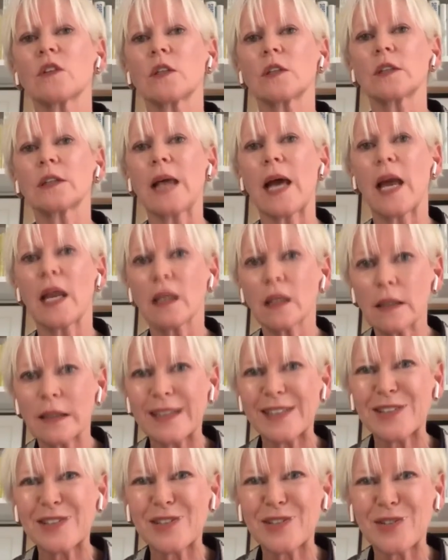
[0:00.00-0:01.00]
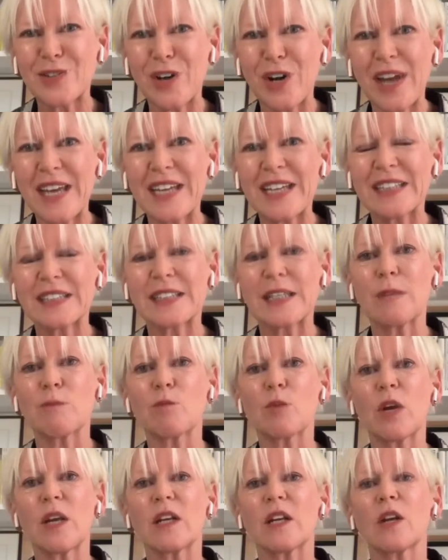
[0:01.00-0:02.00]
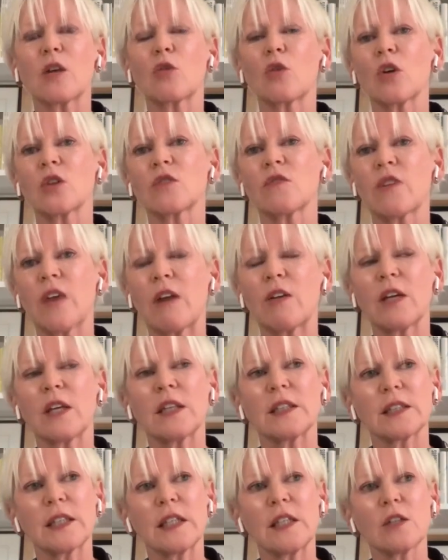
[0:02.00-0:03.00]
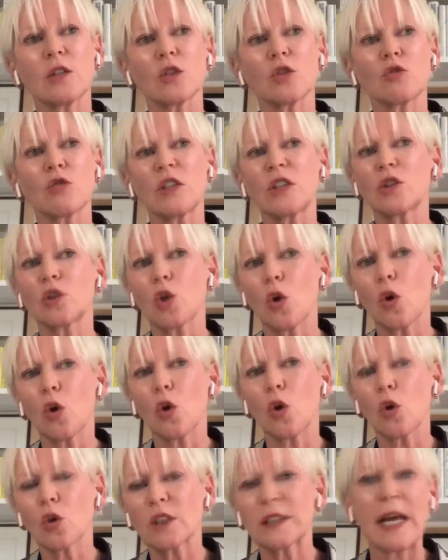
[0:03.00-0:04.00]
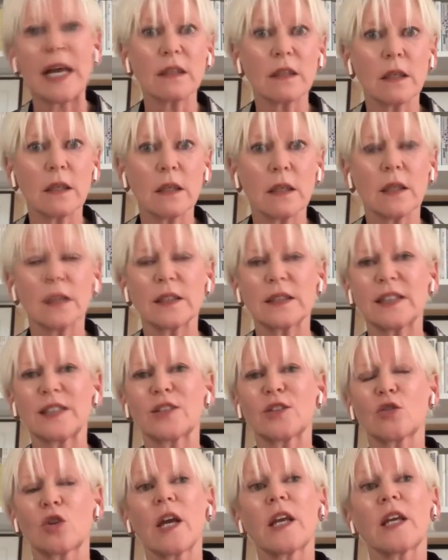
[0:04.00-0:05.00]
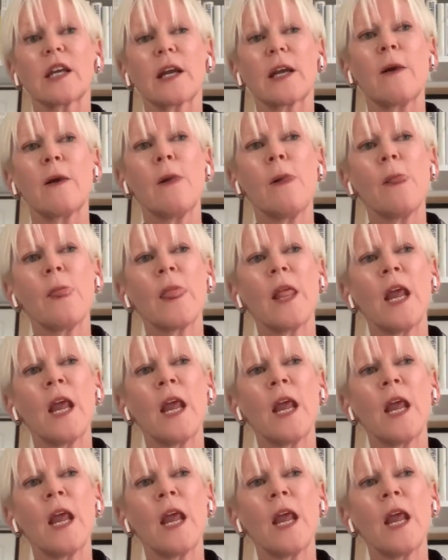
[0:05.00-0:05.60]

There's endless strikes in Britain across various industries, doctors and nurses striking.